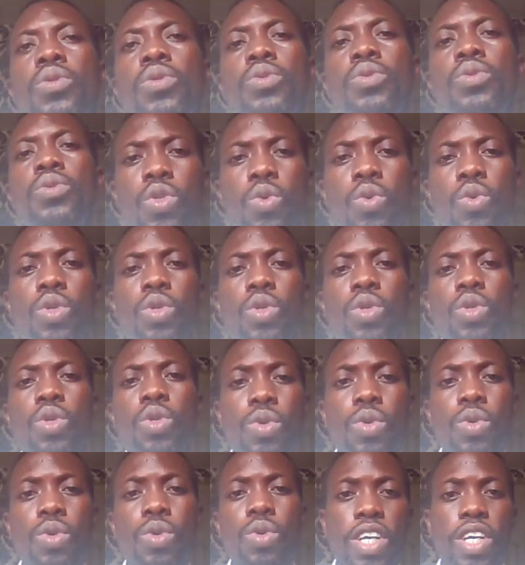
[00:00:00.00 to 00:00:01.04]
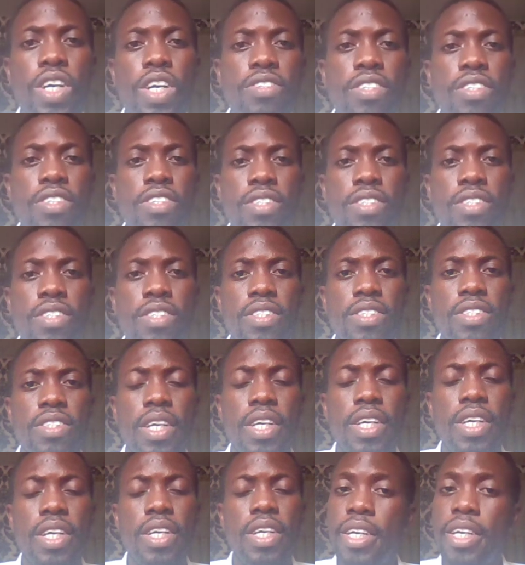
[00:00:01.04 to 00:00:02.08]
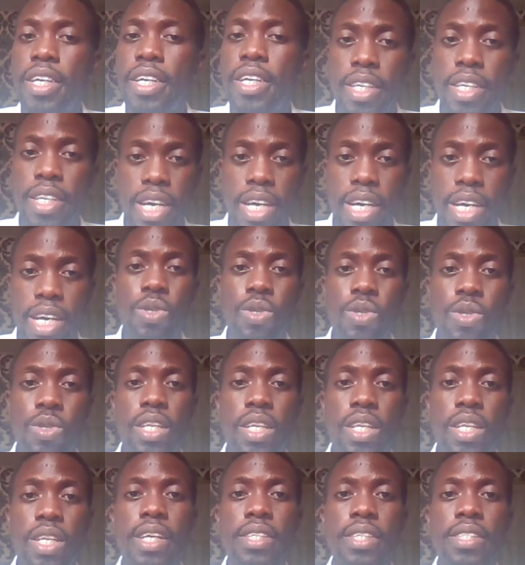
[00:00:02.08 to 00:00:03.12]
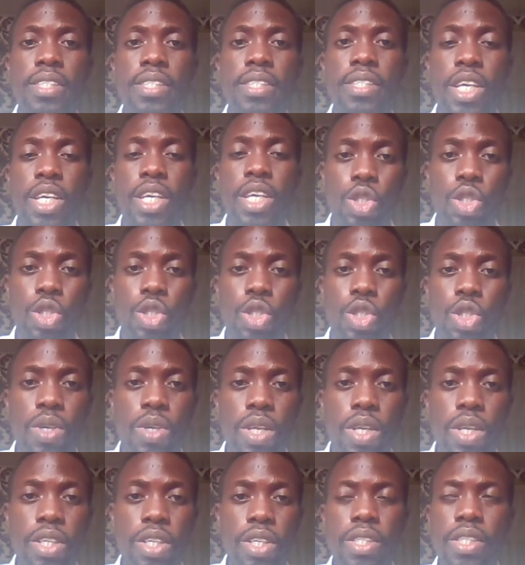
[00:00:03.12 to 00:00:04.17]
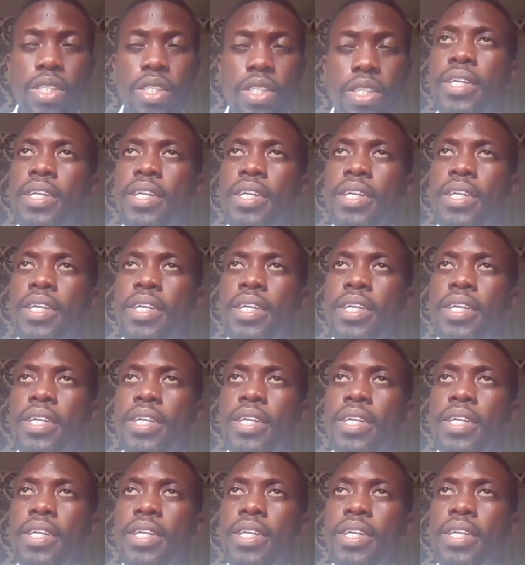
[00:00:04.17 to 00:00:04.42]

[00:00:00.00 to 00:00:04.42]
what you call witchcraft is actually that extreme knowledge.